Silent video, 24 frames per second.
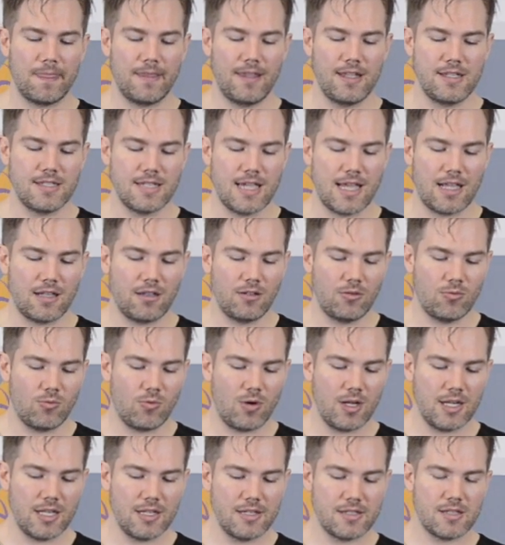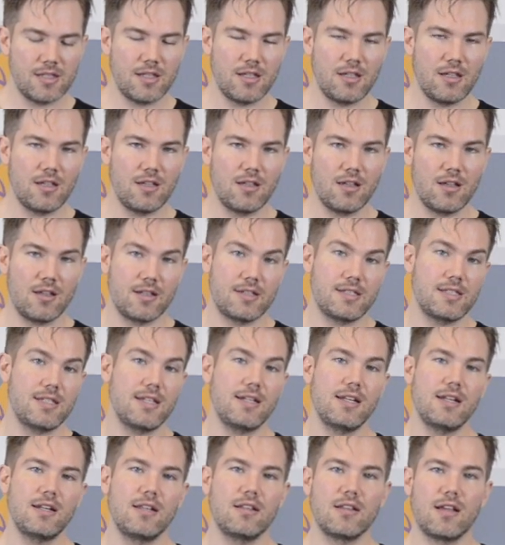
exactly what is the acidity